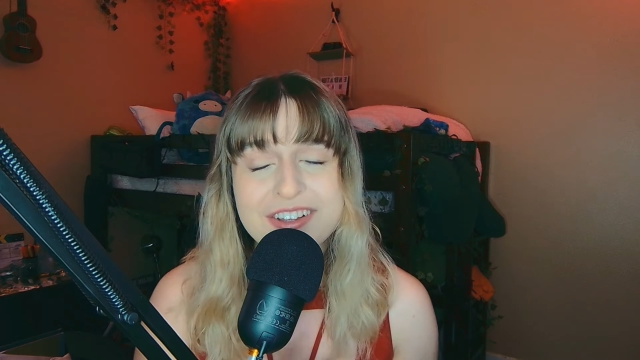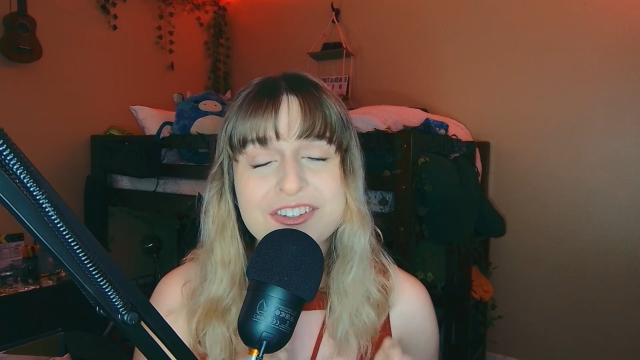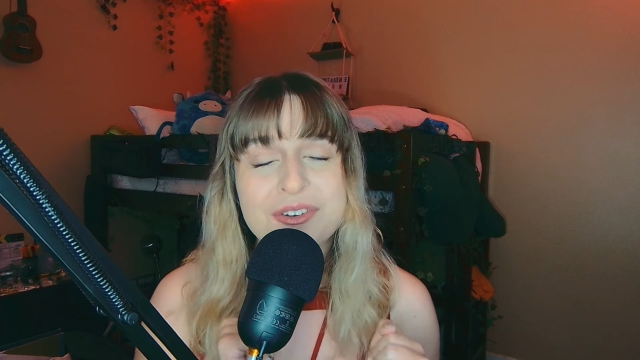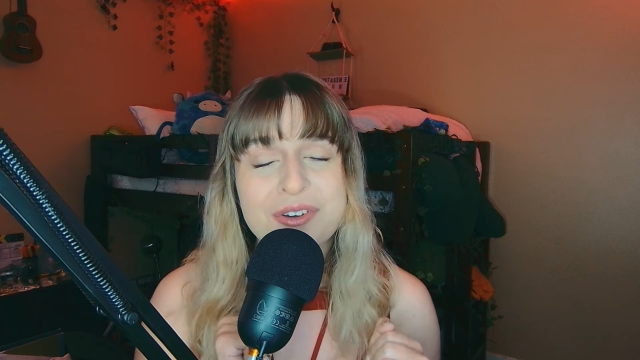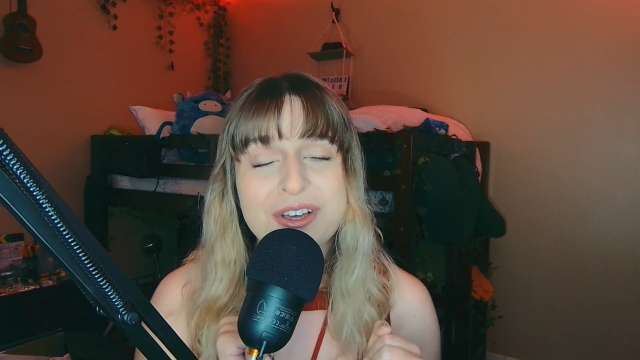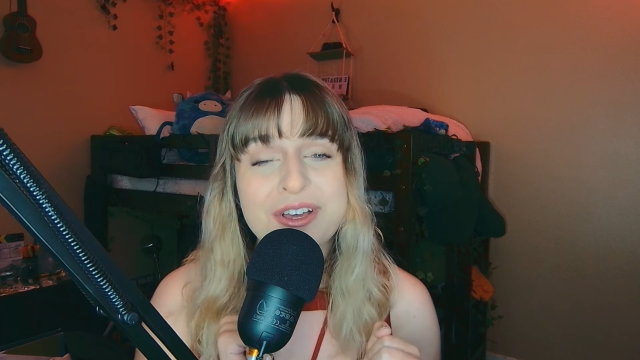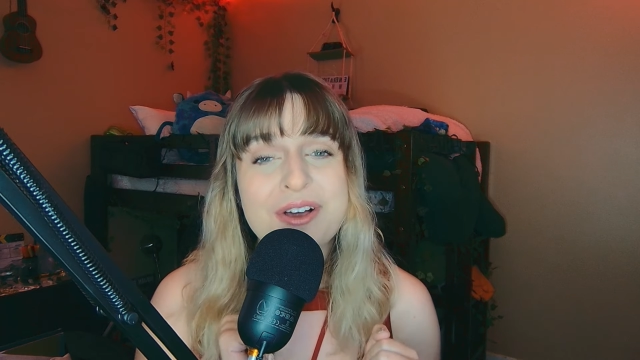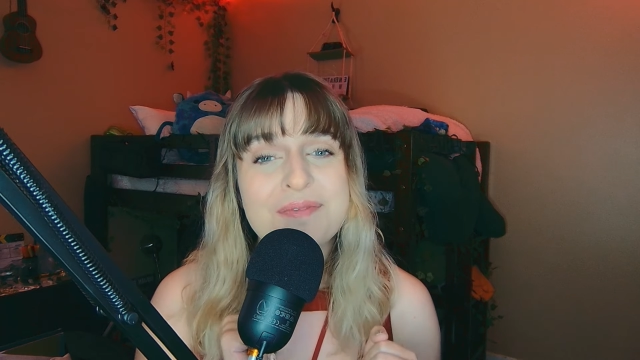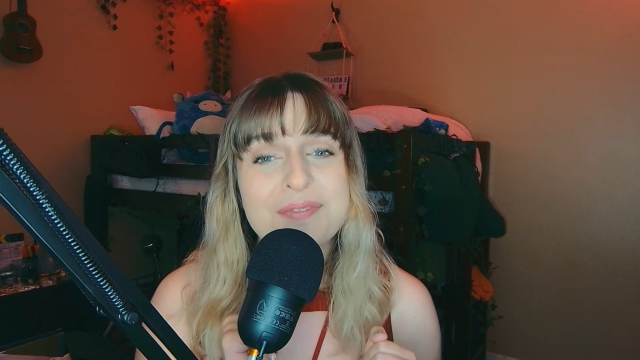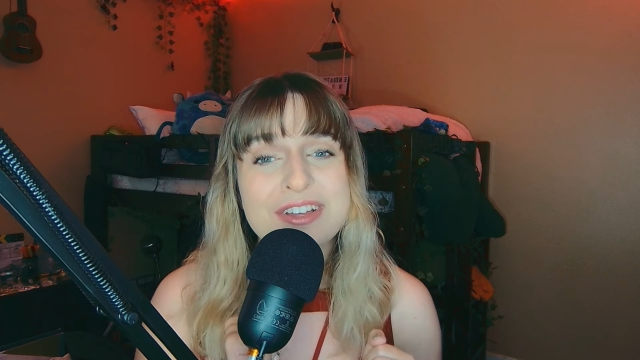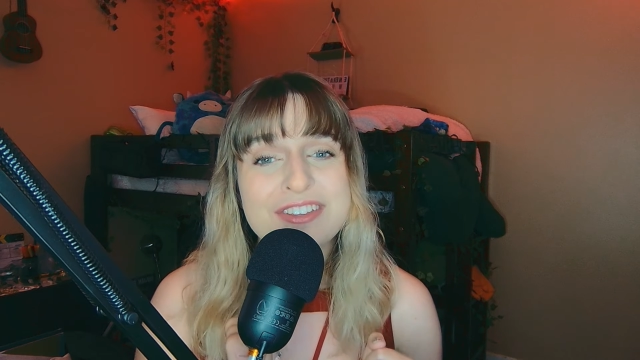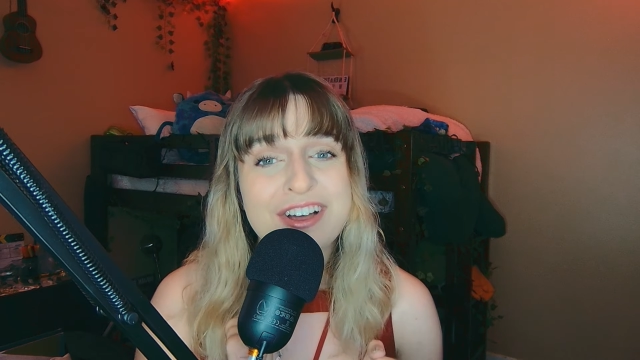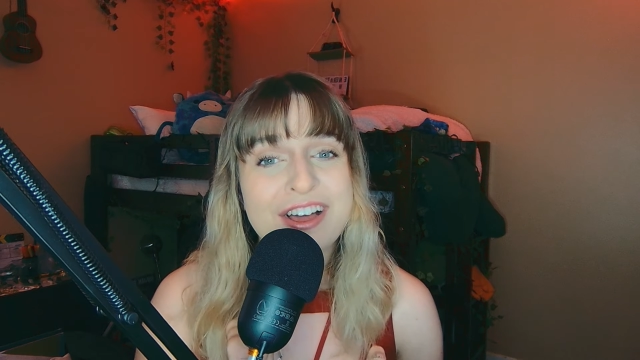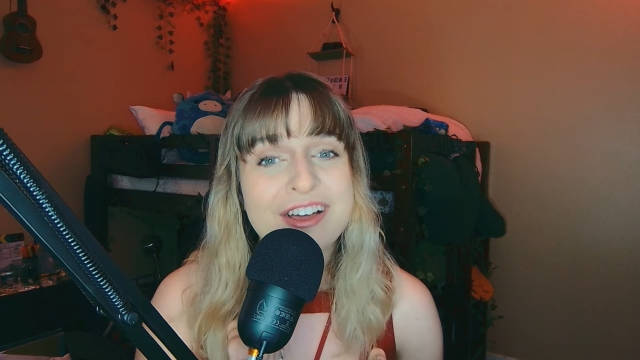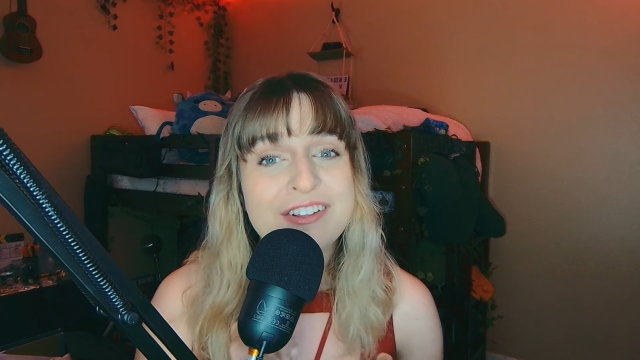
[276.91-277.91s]
so I cut my
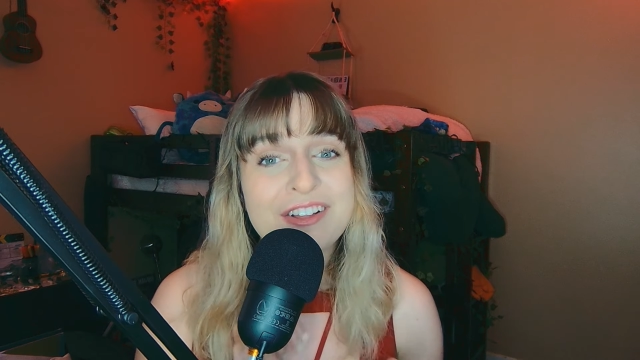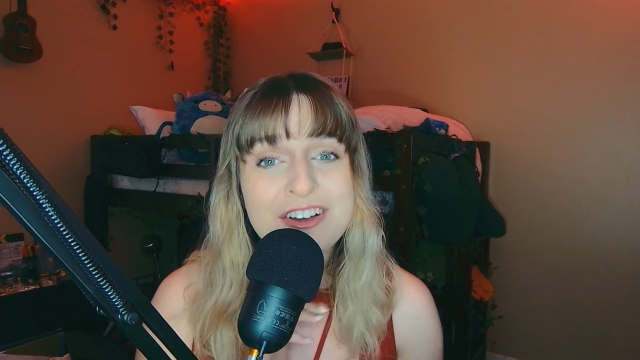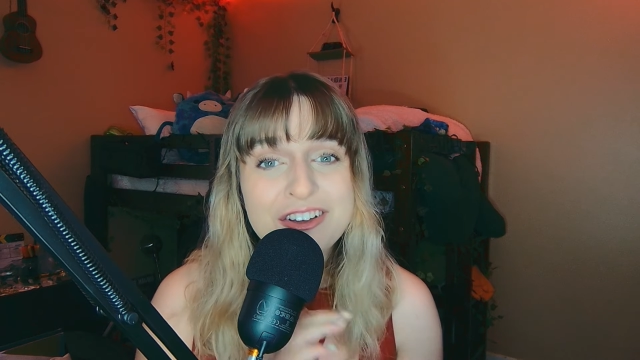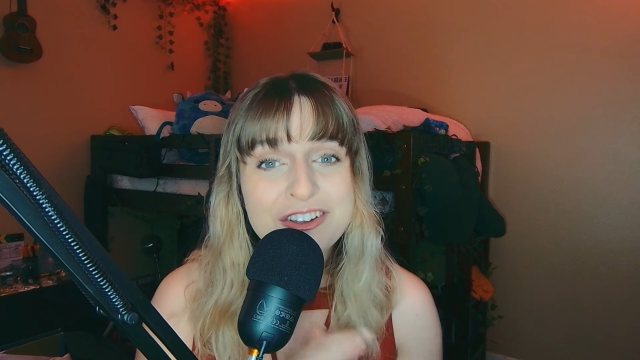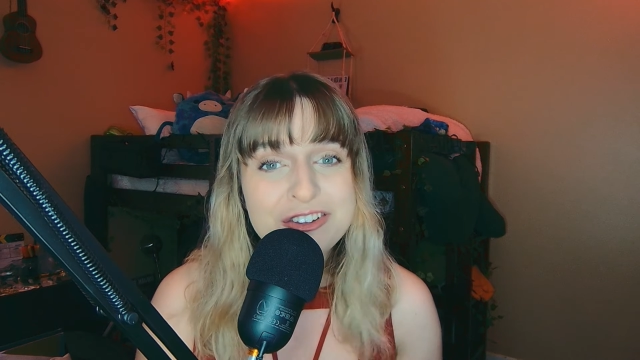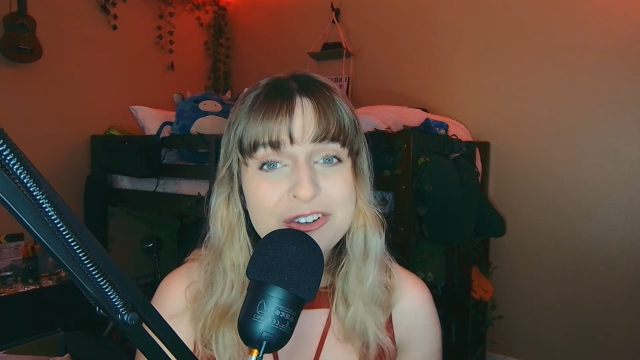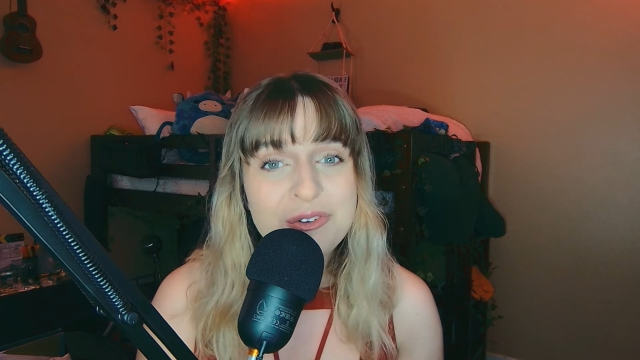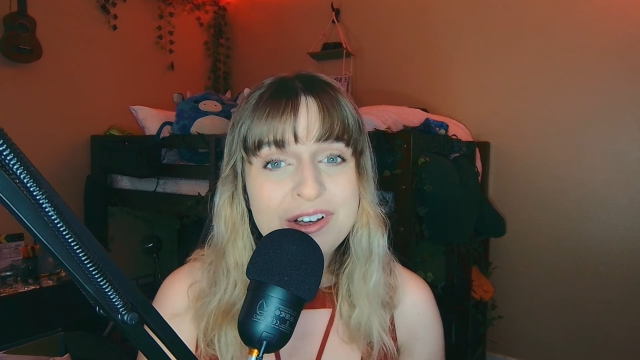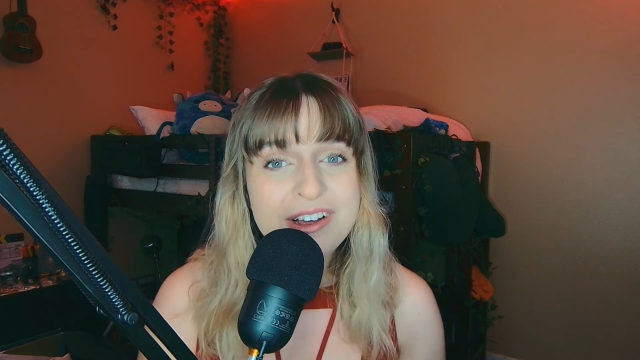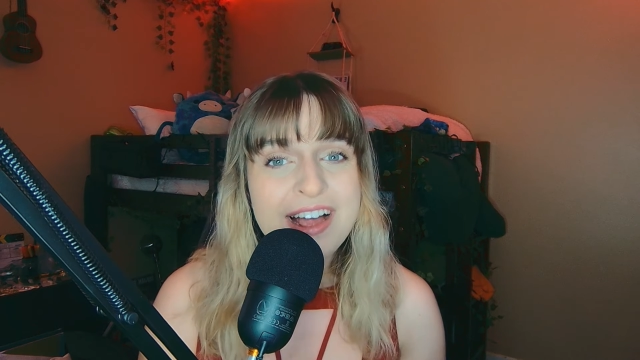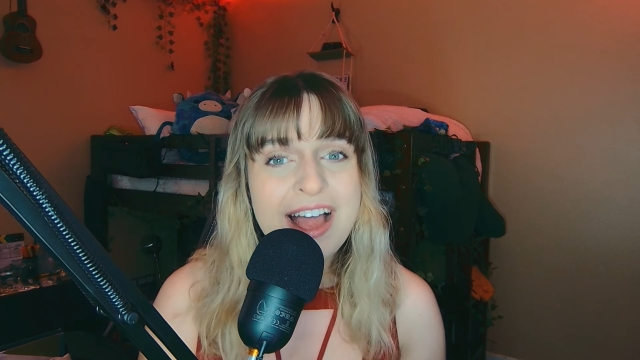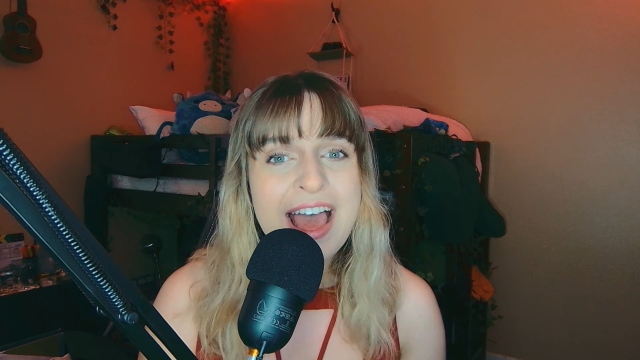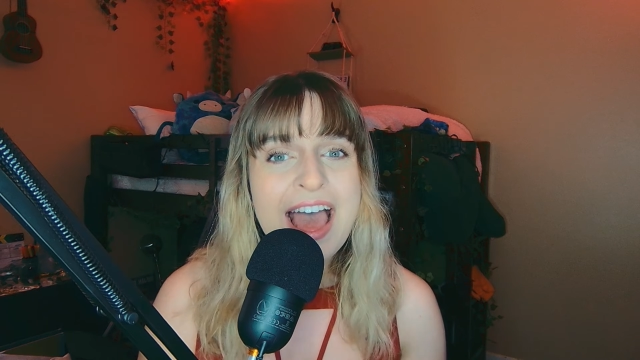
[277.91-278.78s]
dialogue short,